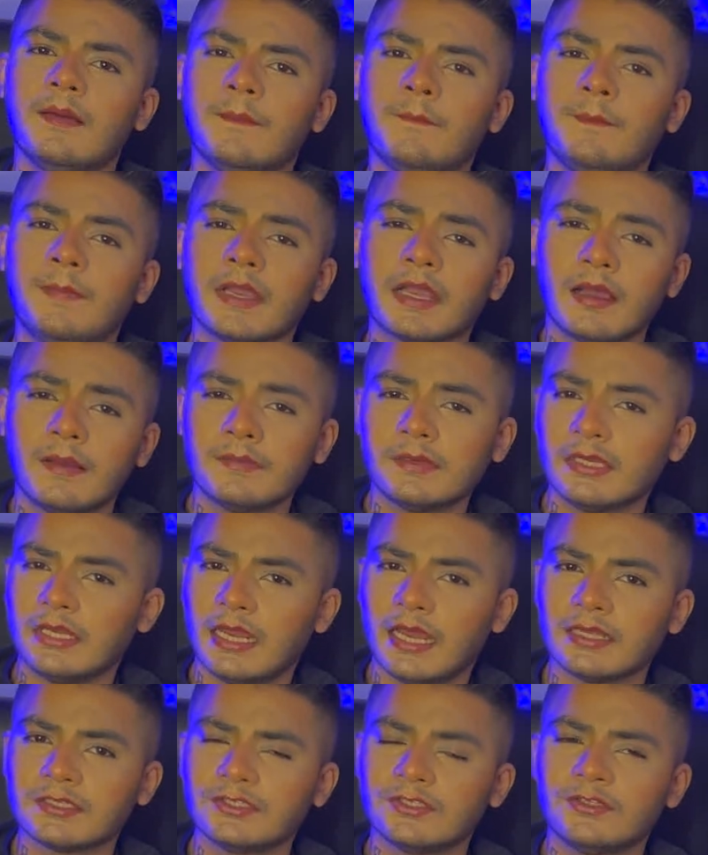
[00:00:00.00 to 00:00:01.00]
become
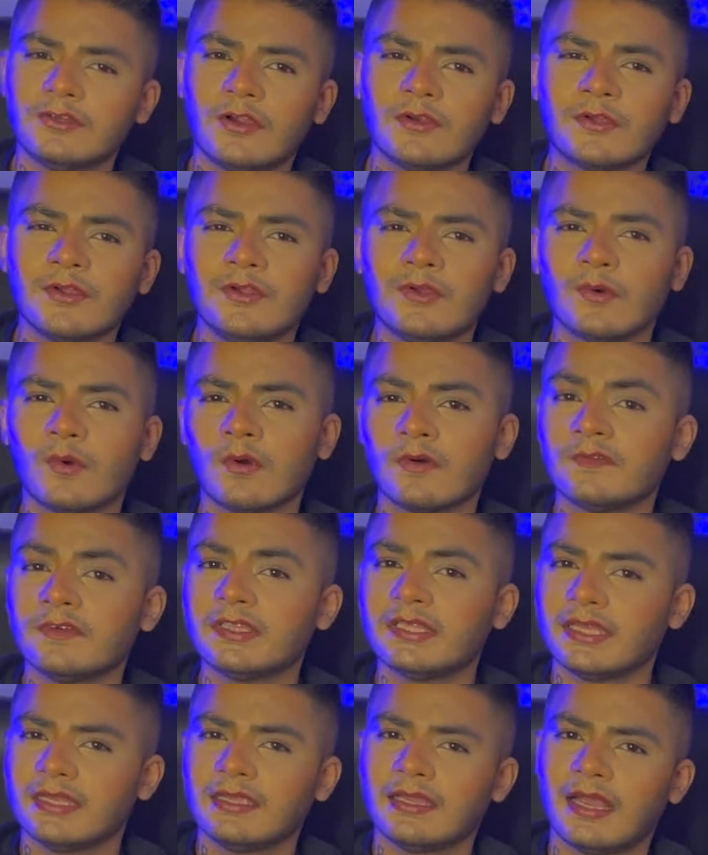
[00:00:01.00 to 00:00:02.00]
relaxed. You're not going to
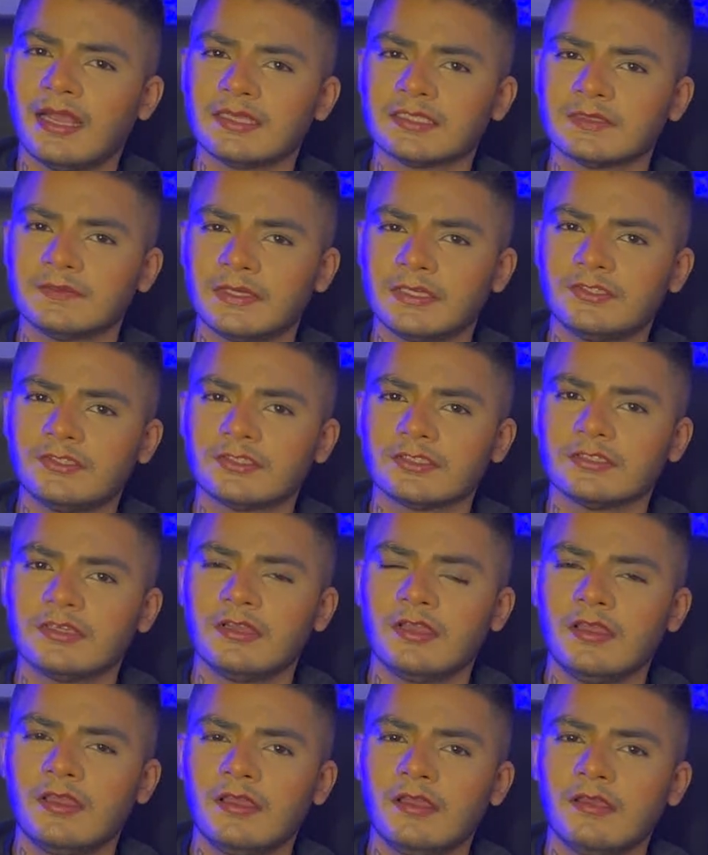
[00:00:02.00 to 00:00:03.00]
overthink as much.
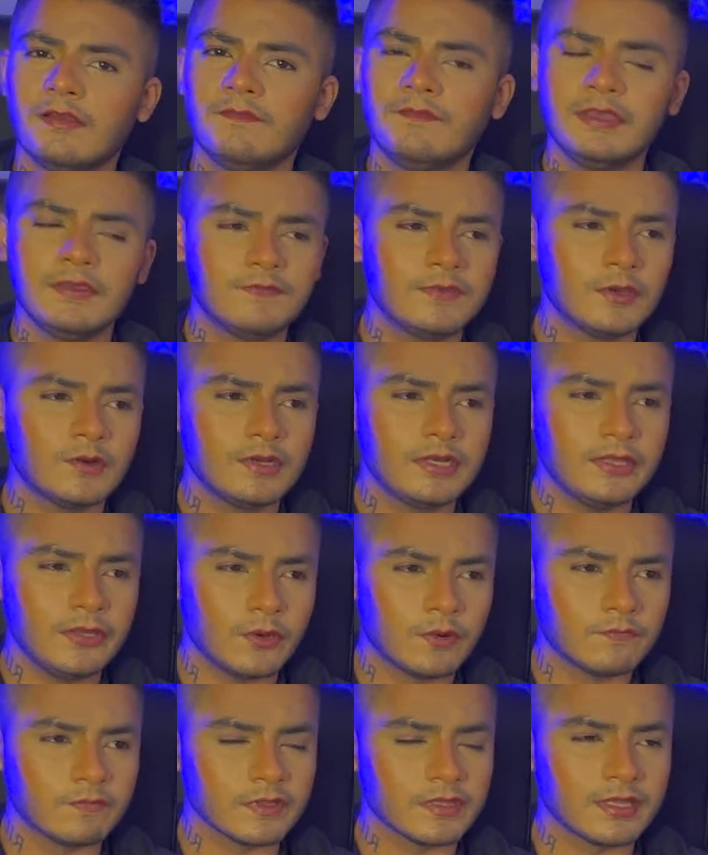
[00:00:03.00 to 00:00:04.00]
We only
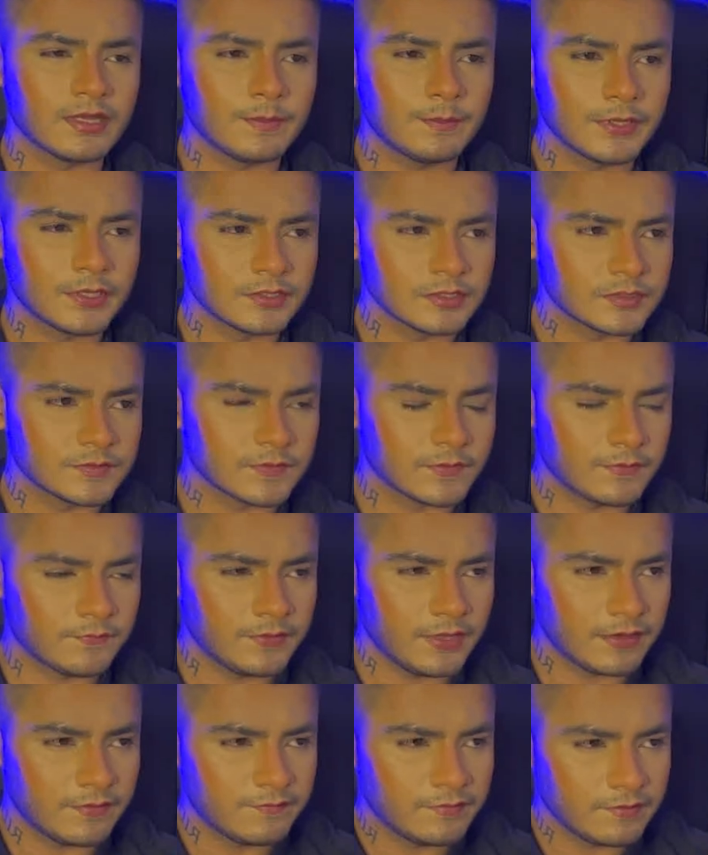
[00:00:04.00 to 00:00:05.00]
overthink because
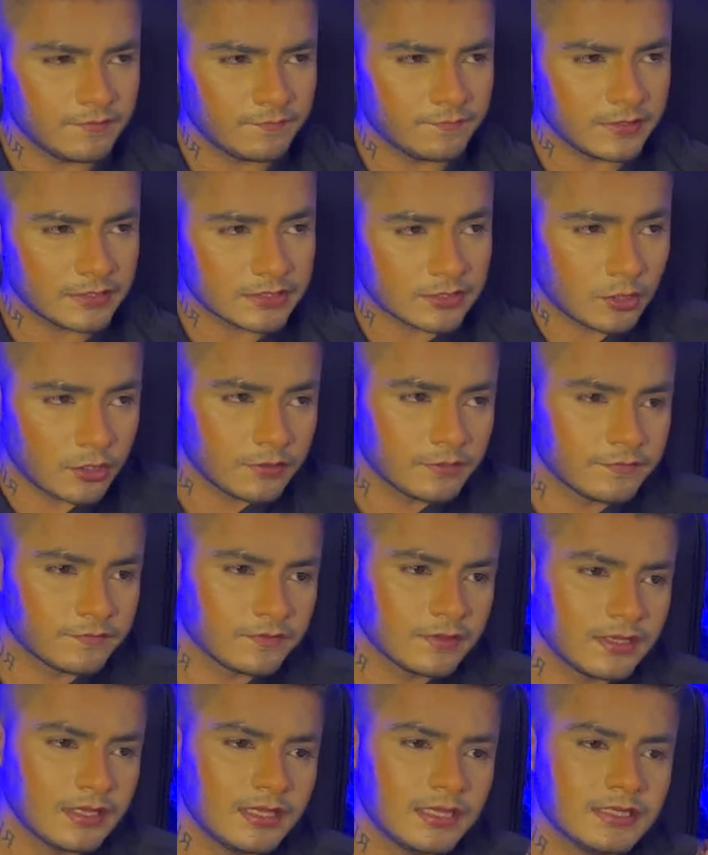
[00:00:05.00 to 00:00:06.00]
we are sort of
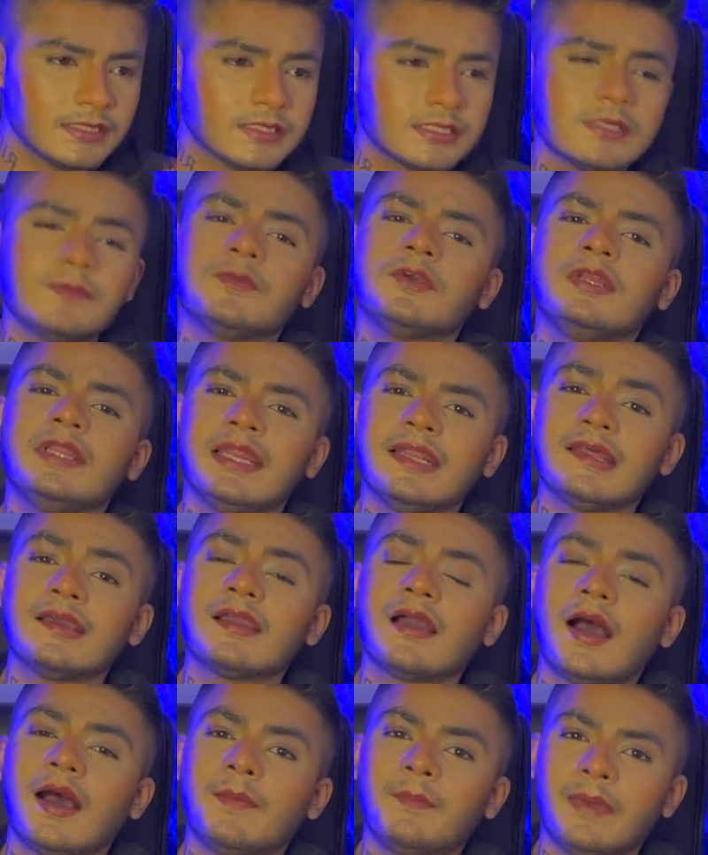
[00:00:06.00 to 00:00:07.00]

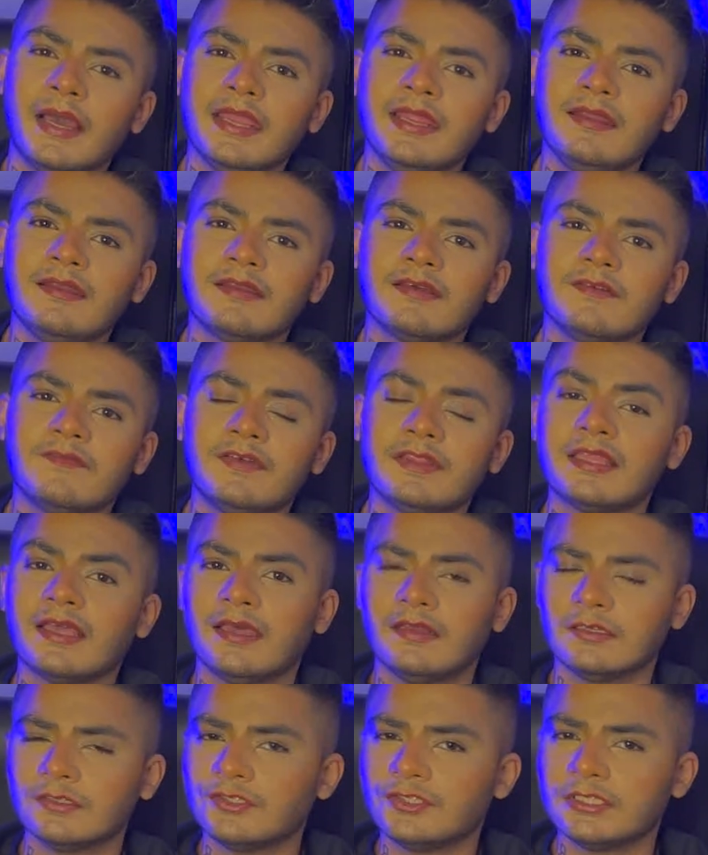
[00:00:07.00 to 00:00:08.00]
stimulating our mind with
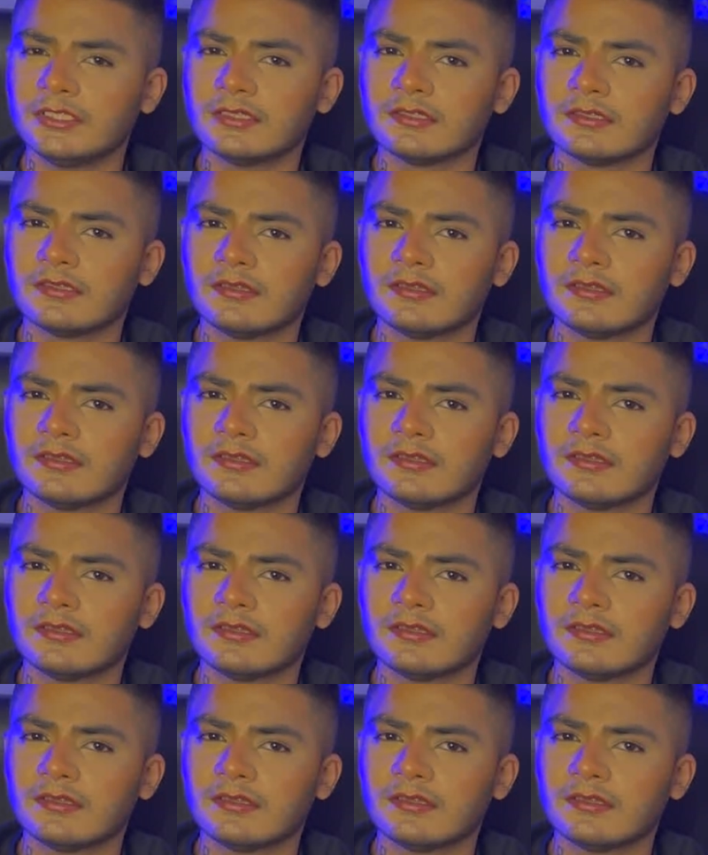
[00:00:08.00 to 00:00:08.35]
energy,